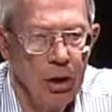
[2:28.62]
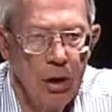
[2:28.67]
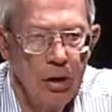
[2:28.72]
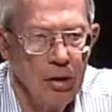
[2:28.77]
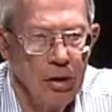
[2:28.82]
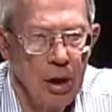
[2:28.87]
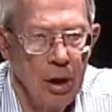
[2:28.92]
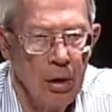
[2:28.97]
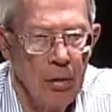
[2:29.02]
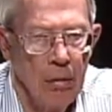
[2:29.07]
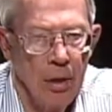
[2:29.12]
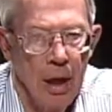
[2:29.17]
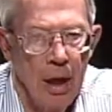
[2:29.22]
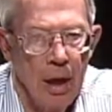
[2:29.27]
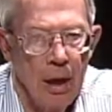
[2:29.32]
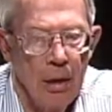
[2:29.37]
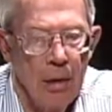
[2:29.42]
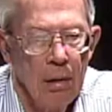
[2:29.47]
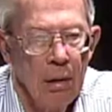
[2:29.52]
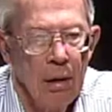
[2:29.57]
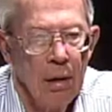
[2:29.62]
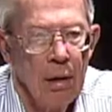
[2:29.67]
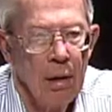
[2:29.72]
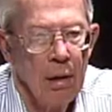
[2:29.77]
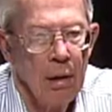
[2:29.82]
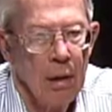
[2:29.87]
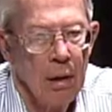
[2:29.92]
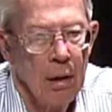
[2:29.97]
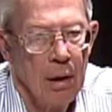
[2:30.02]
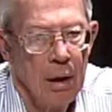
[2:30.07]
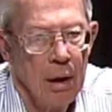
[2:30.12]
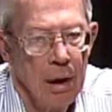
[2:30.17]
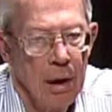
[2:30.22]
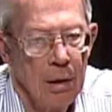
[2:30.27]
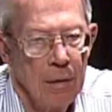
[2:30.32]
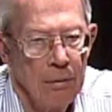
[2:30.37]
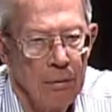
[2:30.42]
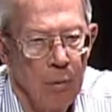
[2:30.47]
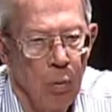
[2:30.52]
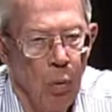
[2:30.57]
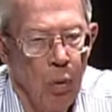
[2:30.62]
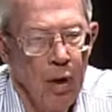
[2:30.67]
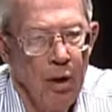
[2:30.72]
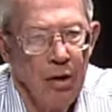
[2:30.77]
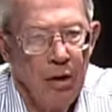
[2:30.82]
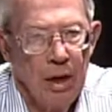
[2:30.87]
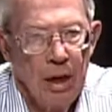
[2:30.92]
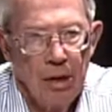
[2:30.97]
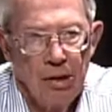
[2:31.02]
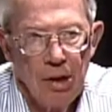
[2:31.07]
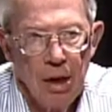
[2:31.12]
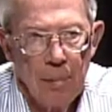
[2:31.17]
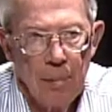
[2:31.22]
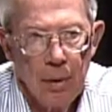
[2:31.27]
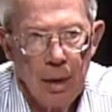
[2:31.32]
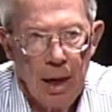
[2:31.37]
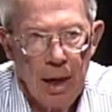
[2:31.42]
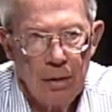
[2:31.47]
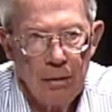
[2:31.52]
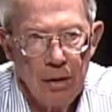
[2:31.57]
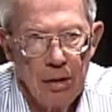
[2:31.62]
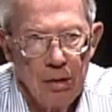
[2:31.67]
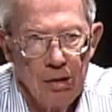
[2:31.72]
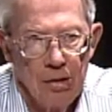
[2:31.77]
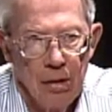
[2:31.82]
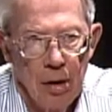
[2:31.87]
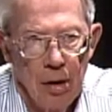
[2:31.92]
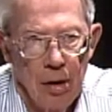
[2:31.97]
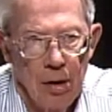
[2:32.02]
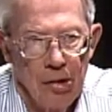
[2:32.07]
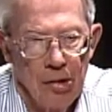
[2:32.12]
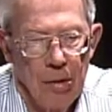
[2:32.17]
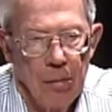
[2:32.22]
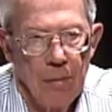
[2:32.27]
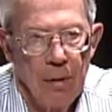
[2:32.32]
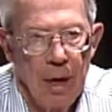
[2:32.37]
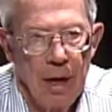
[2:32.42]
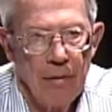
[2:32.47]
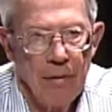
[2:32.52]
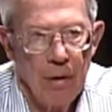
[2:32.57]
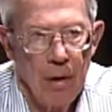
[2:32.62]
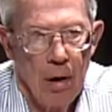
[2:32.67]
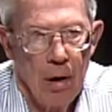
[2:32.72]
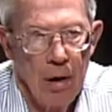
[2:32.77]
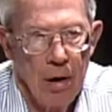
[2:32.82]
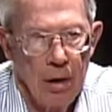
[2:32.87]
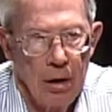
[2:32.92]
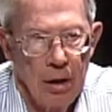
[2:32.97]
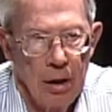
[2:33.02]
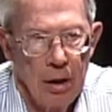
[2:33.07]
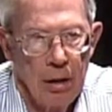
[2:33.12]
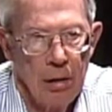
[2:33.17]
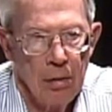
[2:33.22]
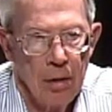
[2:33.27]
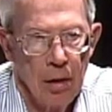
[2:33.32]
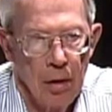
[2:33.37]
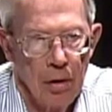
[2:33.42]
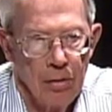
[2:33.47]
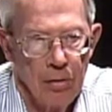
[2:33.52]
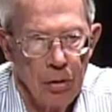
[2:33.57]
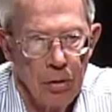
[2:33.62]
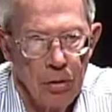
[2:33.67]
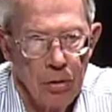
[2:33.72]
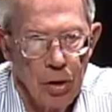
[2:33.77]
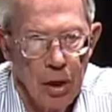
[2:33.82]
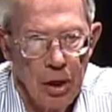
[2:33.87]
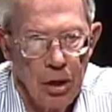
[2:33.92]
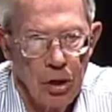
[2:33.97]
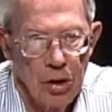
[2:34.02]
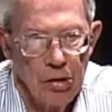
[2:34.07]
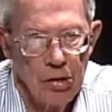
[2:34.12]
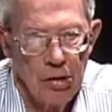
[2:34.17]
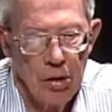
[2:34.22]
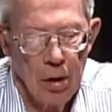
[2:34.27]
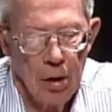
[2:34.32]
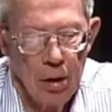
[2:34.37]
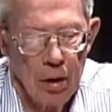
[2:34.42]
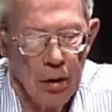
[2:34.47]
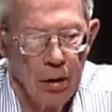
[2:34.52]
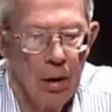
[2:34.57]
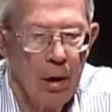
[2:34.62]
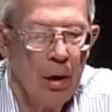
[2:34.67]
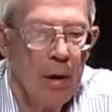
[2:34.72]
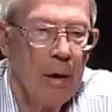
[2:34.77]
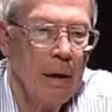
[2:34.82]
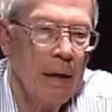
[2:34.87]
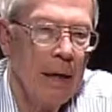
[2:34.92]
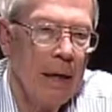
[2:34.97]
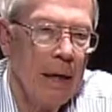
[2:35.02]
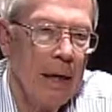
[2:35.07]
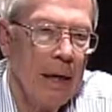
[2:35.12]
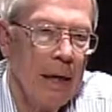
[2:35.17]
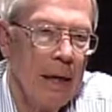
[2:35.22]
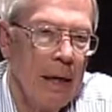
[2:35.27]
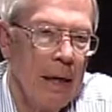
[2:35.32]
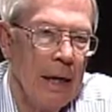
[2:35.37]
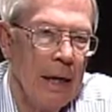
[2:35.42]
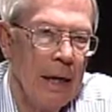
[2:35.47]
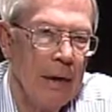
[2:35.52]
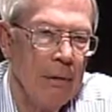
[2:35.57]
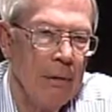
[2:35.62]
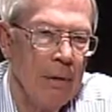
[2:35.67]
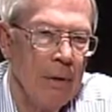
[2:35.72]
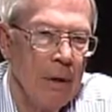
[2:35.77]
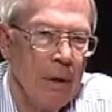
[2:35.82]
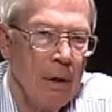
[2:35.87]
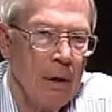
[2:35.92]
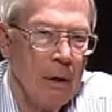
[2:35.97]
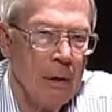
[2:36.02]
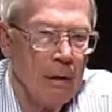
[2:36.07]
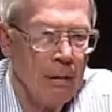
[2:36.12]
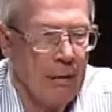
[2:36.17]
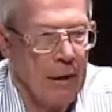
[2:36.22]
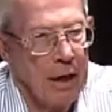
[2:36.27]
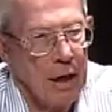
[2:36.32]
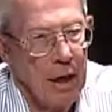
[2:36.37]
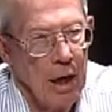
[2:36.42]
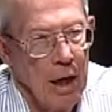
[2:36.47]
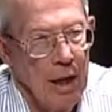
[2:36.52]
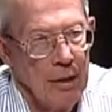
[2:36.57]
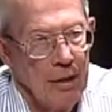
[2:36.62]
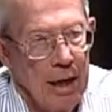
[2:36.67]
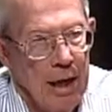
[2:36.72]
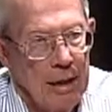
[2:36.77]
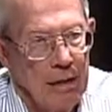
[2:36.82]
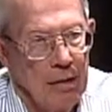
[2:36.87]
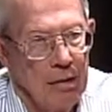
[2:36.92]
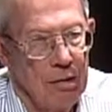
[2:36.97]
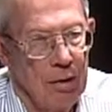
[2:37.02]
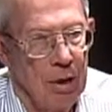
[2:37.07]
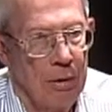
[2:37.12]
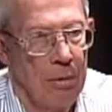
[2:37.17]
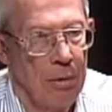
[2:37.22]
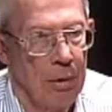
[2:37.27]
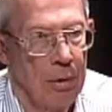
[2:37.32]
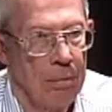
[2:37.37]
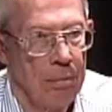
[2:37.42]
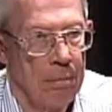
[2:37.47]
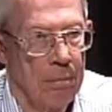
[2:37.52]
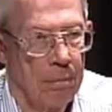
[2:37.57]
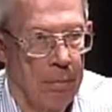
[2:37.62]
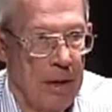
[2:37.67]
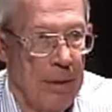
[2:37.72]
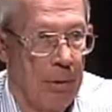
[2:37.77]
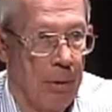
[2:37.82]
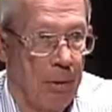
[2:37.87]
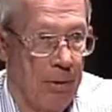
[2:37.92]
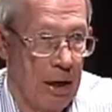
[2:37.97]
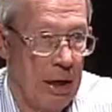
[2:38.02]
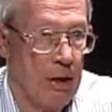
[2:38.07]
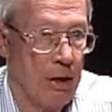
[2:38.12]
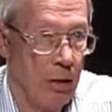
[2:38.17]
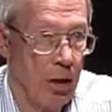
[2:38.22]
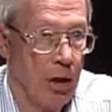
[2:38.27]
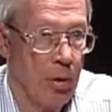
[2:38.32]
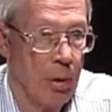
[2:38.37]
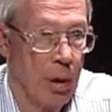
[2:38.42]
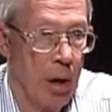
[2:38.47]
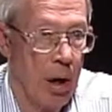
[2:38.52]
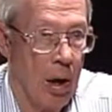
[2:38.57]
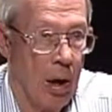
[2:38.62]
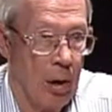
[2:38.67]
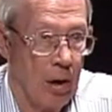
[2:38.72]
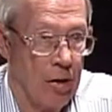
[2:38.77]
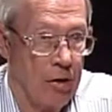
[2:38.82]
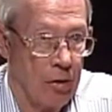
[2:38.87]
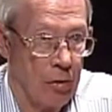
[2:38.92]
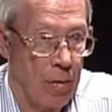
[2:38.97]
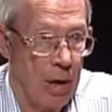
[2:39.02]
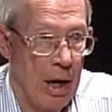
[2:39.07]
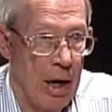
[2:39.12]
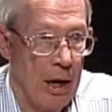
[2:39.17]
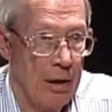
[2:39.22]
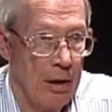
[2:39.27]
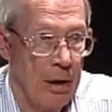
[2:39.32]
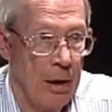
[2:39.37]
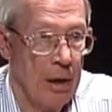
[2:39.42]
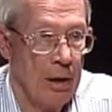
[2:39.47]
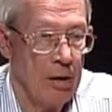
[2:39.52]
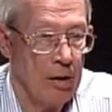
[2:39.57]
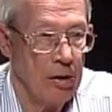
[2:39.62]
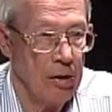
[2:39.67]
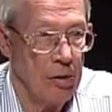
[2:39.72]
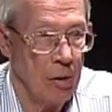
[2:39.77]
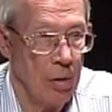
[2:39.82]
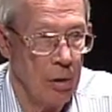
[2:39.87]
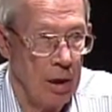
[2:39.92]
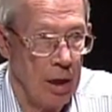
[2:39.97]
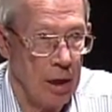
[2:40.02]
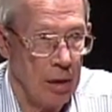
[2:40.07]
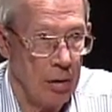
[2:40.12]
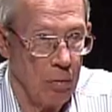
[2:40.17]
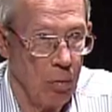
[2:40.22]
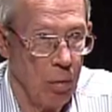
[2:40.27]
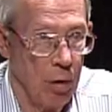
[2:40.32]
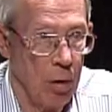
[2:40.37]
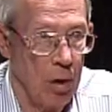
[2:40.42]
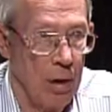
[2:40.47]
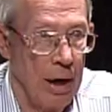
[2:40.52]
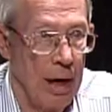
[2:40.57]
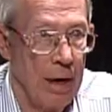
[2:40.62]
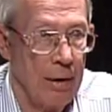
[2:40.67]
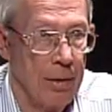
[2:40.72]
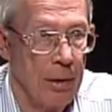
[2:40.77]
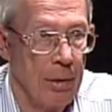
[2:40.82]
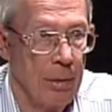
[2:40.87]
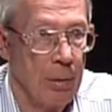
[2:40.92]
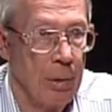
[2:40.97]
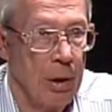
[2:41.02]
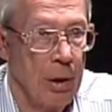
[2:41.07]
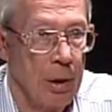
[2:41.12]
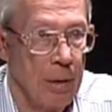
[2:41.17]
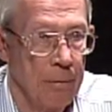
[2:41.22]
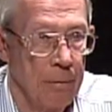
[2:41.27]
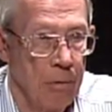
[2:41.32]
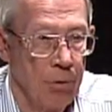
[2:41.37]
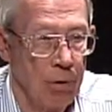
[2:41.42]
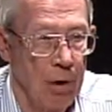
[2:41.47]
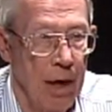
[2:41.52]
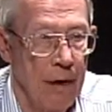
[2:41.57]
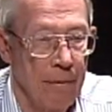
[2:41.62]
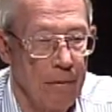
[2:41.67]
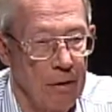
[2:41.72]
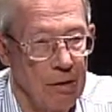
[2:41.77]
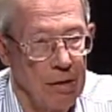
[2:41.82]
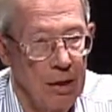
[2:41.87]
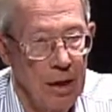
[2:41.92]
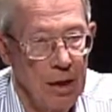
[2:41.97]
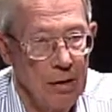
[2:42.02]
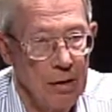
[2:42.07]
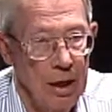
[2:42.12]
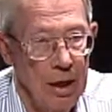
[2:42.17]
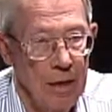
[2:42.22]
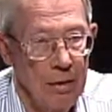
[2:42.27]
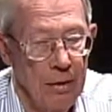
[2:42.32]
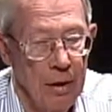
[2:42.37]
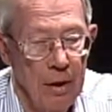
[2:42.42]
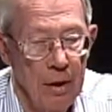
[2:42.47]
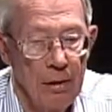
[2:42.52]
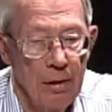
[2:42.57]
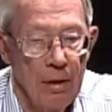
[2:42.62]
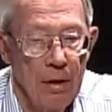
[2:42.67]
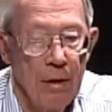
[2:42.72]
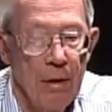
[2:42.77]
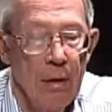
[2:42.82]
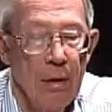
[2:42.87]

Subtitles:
years ago now wanted to get something like this started, some kind of an art guild, art association started, and they contacted some of the people they knew were artists around here and just sort of got the word out they were going to try to facilitate this